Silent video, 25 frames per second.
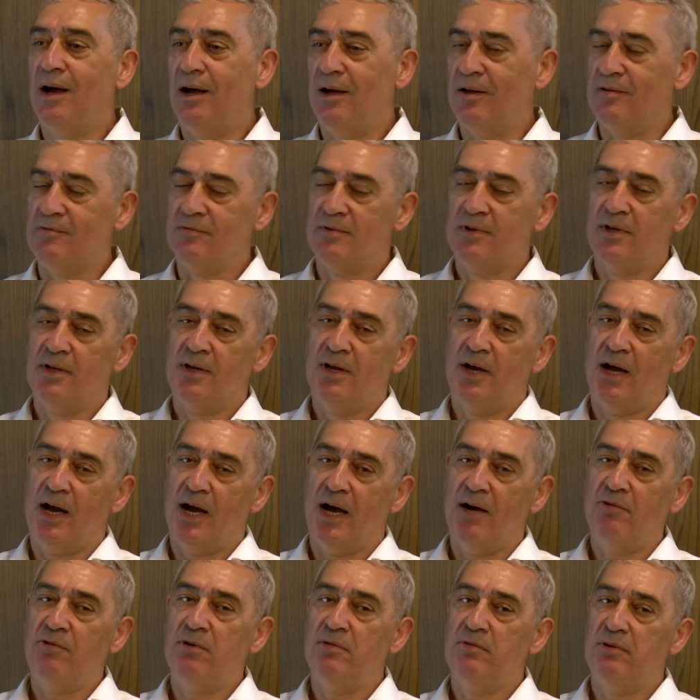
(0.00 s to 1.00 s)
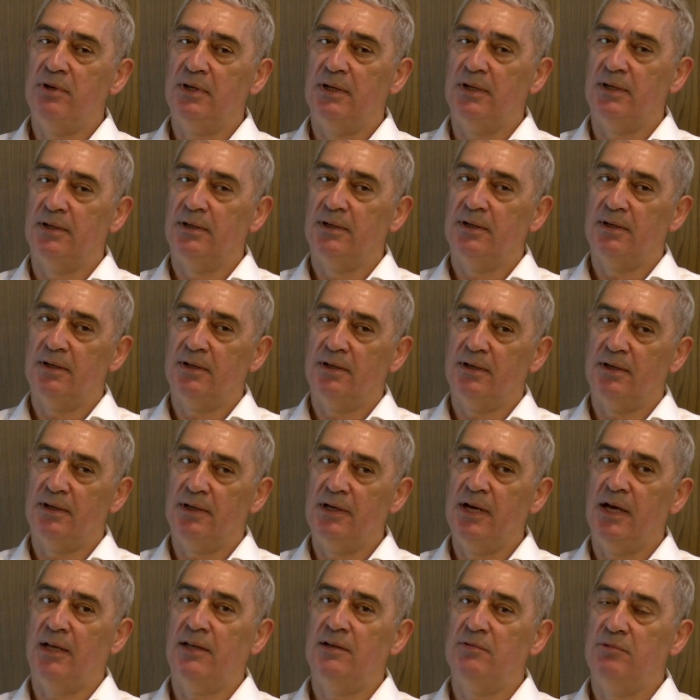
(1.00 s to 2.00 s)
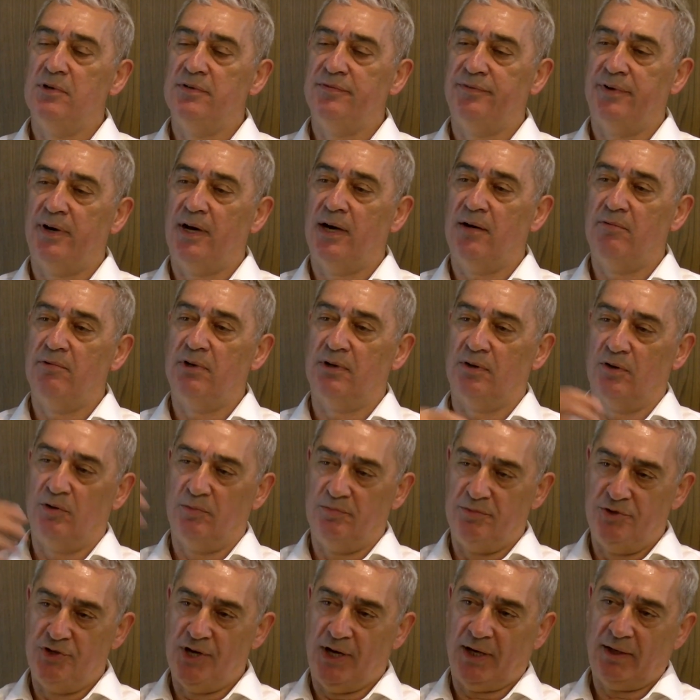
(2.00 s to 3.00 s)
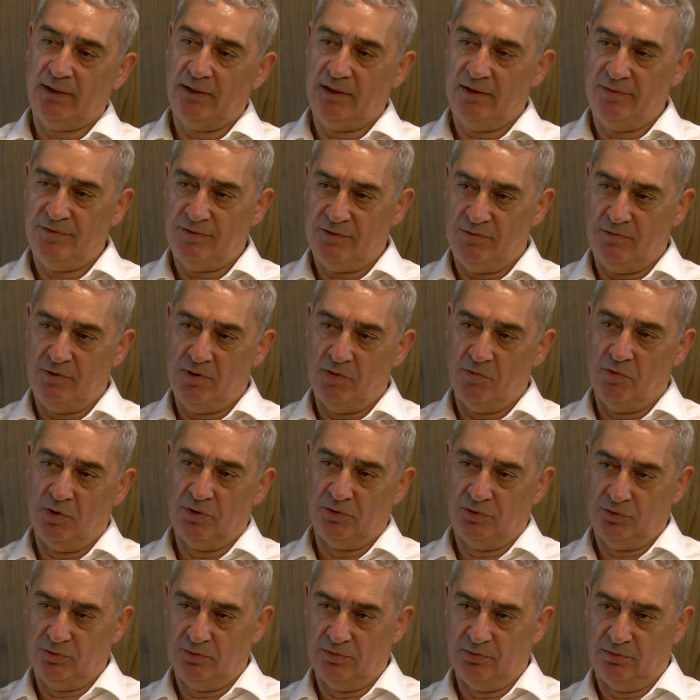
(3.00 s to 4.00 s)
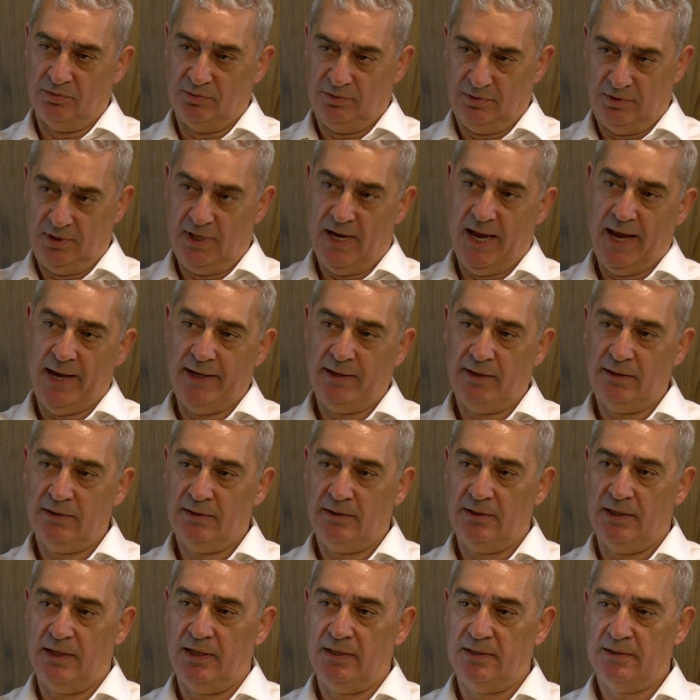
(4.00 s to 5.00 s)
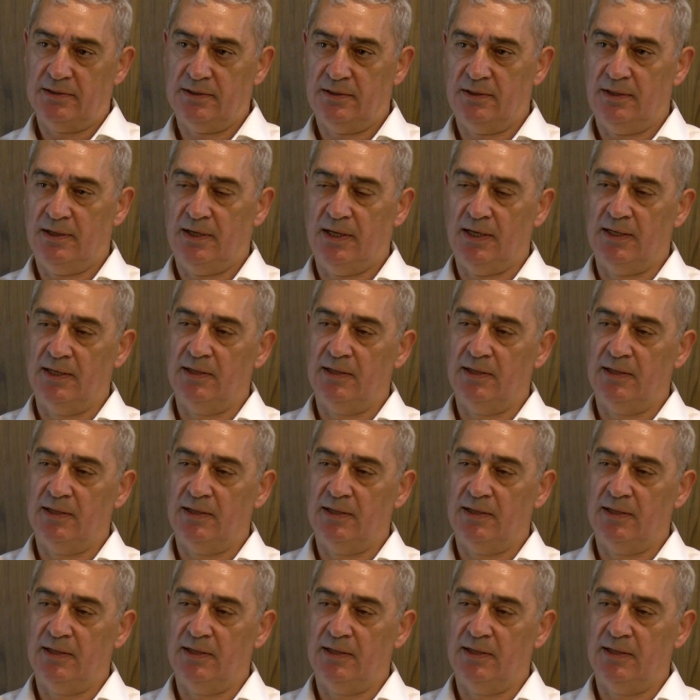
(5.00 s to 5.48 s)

How we will get with our objectives we want to get, yes?